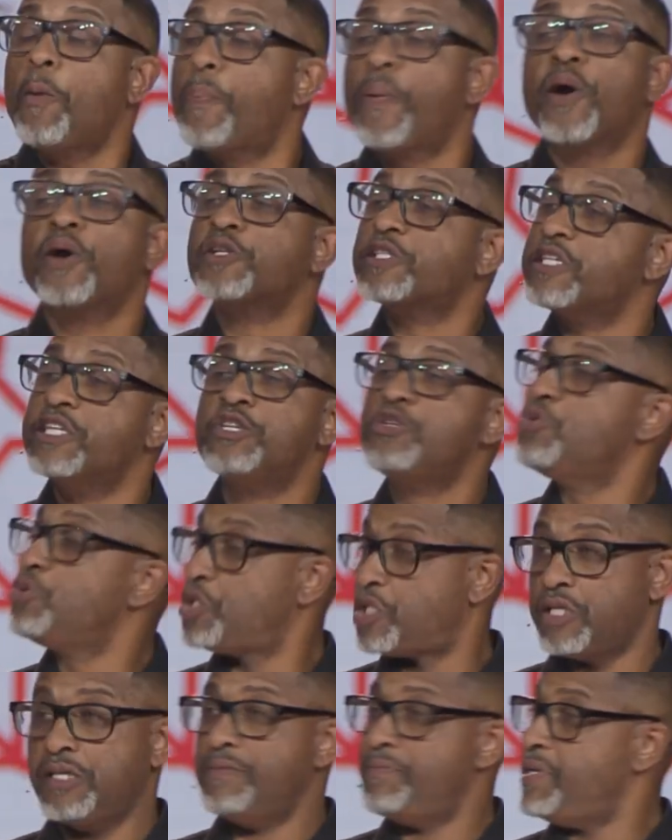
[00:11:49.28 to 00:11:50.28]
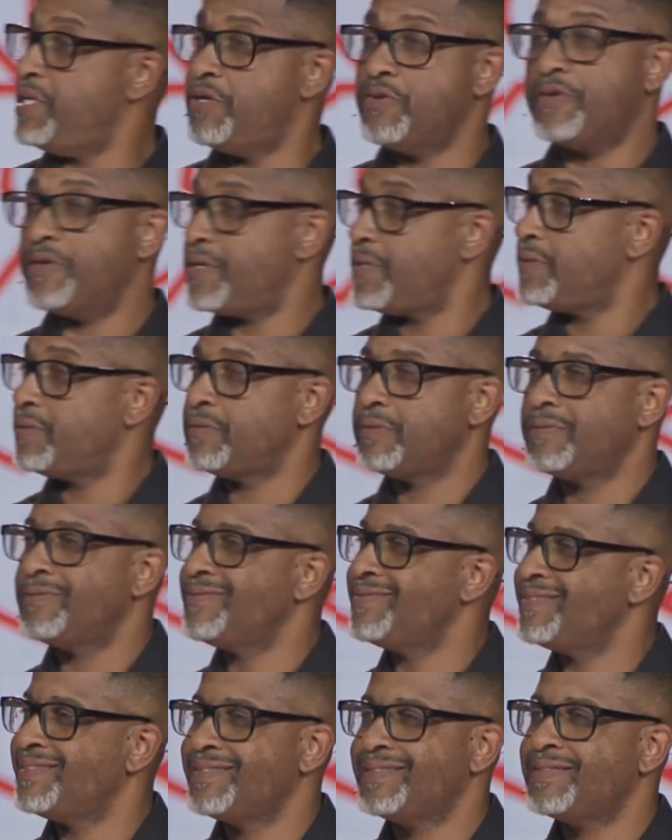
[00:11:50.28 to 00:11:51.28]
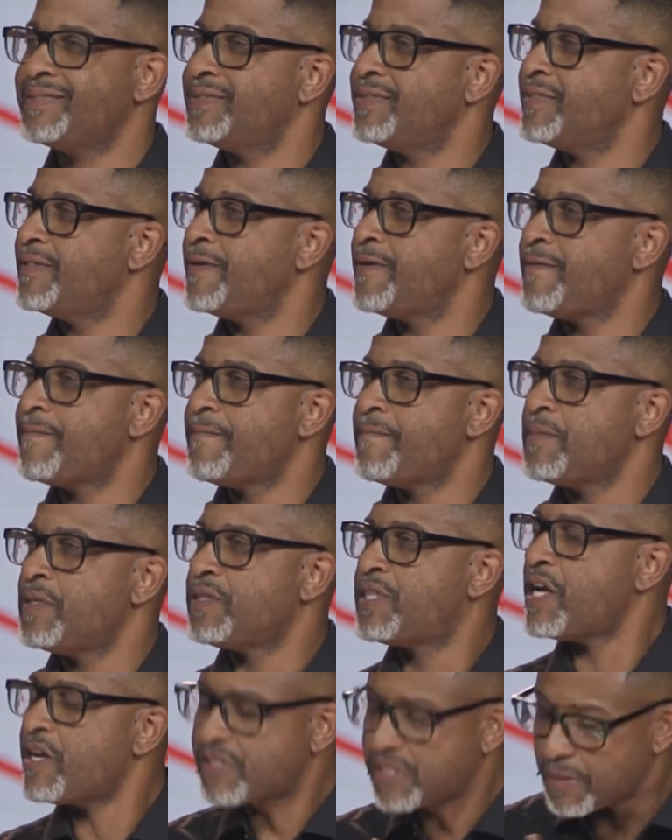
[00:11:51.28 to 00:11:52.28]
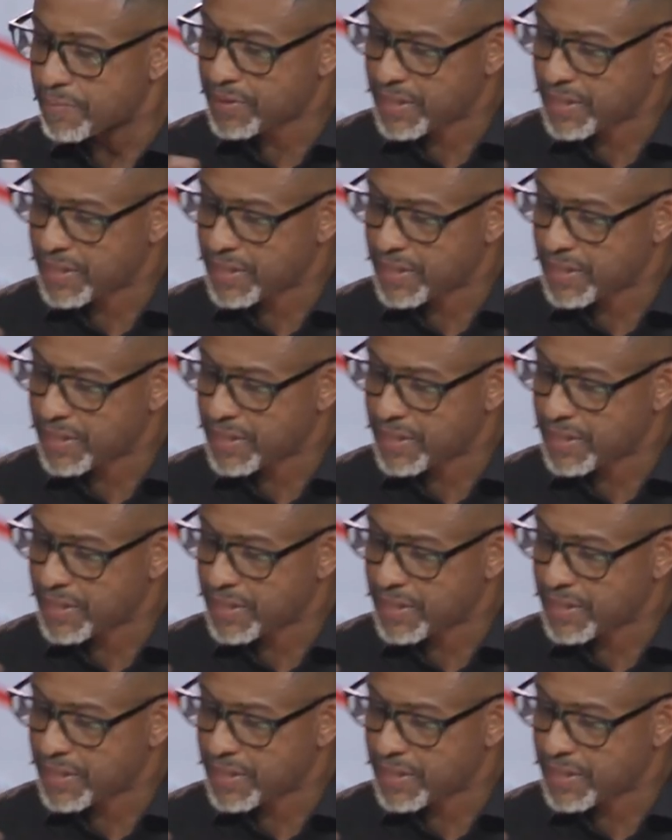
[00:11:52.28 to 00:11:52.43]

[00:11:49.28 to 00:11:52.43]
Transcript: person, you shouldn't be doing there's some